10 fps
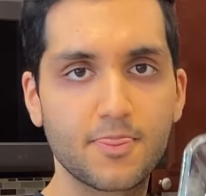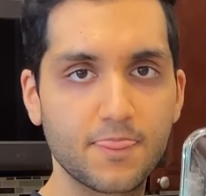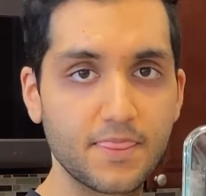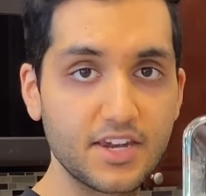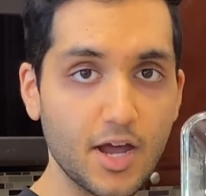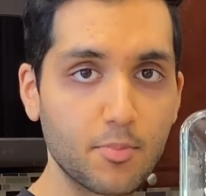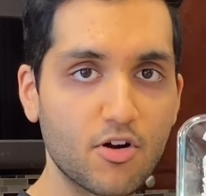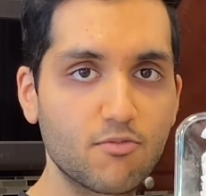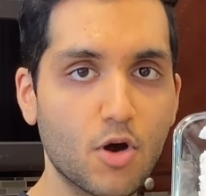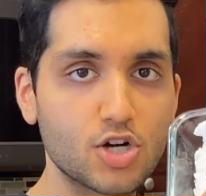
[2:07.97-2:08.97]
the number
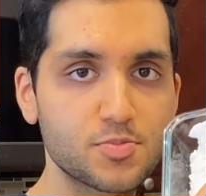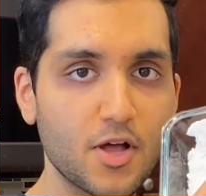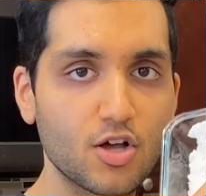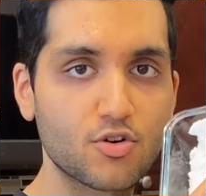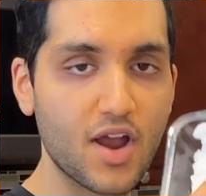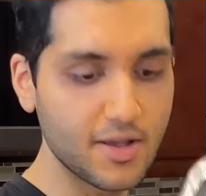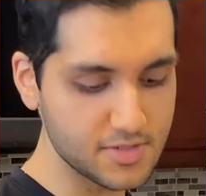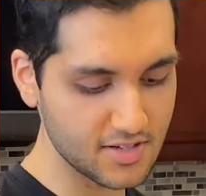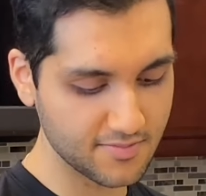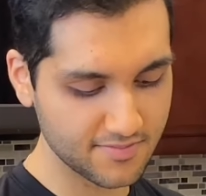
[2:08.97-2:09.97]
of marshmallow
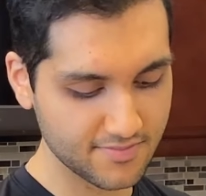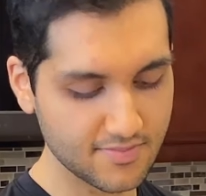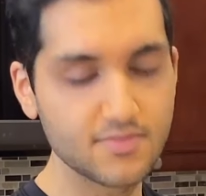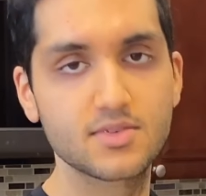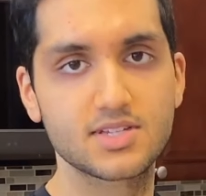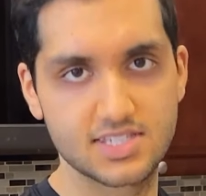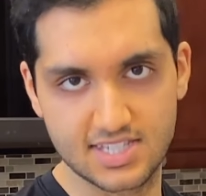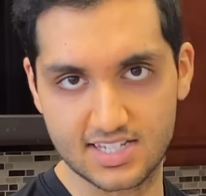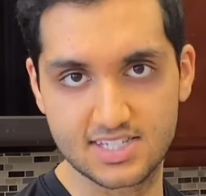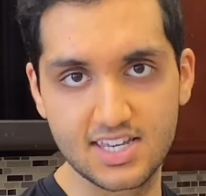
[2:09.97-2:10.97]
grams,
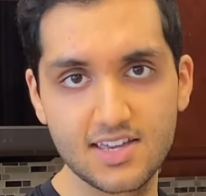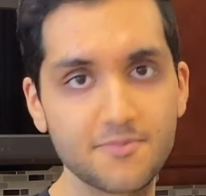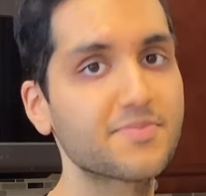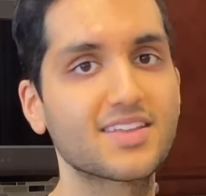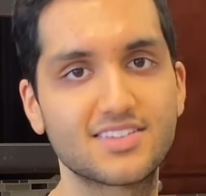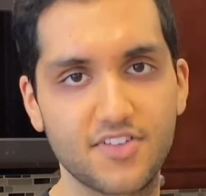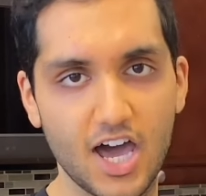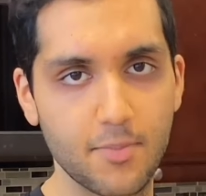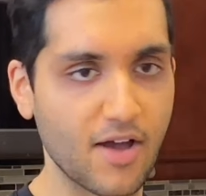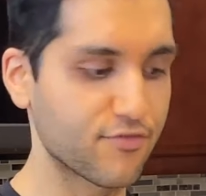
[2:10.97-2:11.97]
60,
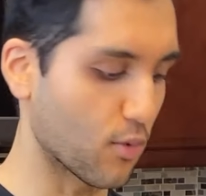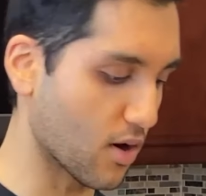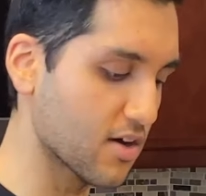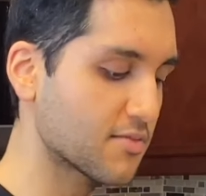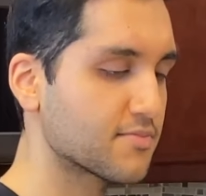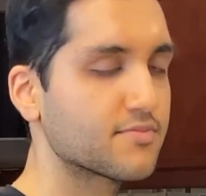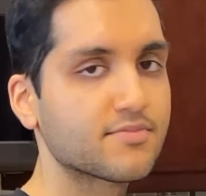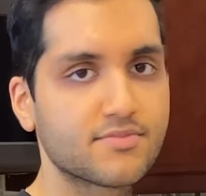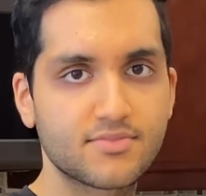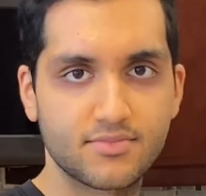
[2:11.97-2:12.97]
divided by 4,
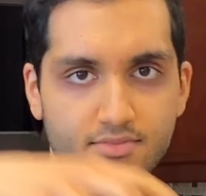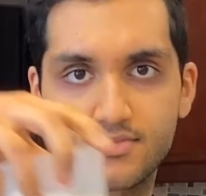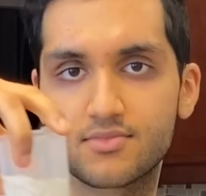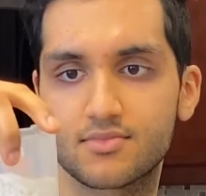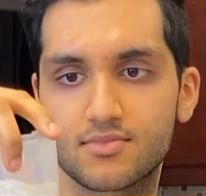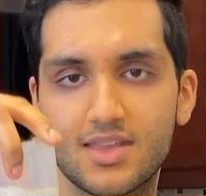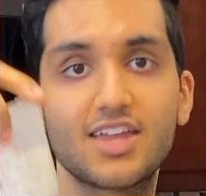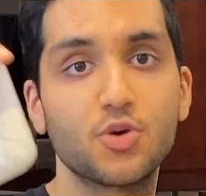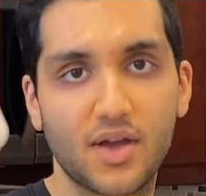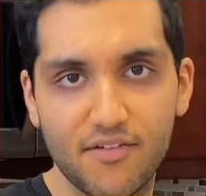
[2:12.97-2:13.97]
and
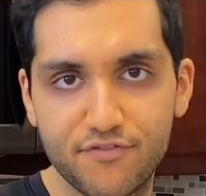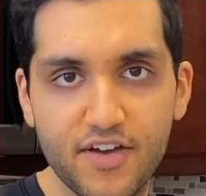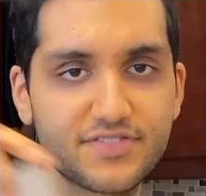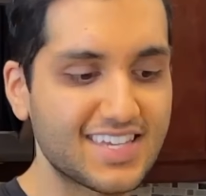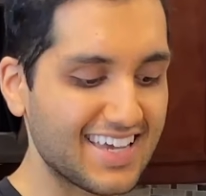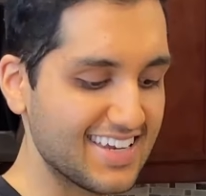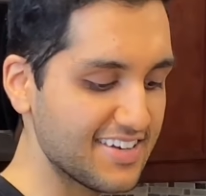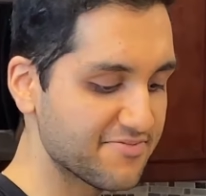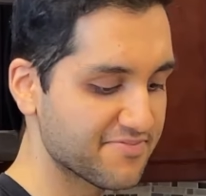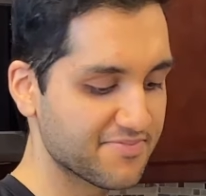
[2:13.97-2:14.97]
you'll get 15.
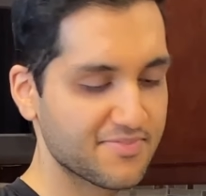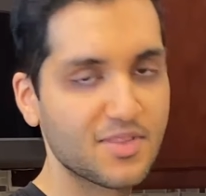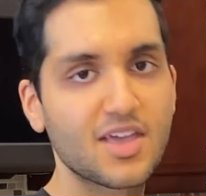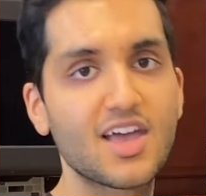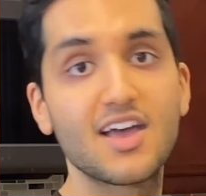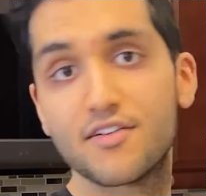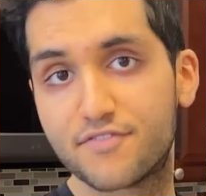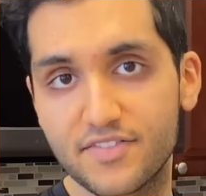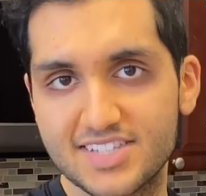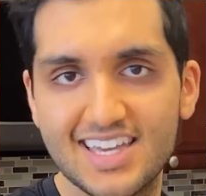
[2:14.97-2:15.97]

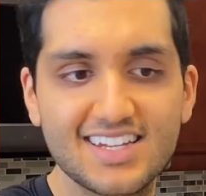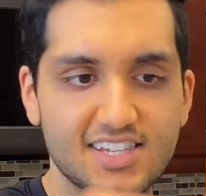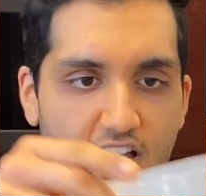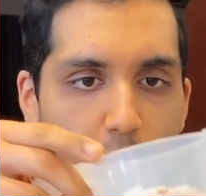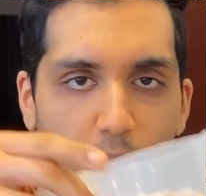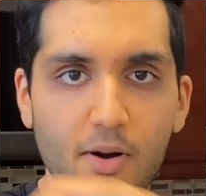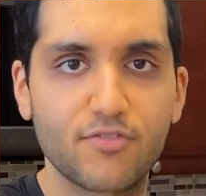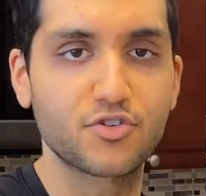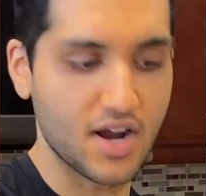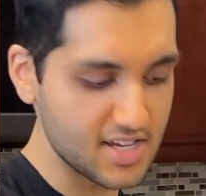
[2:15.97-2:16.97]
15 is a cup of
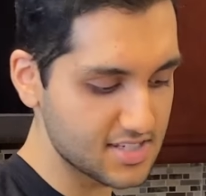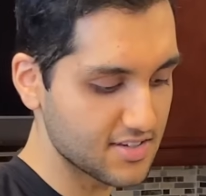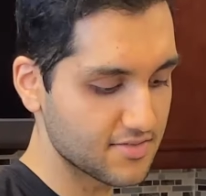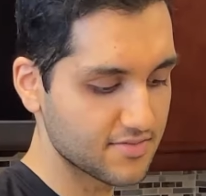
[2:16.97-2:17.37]
puffed rice.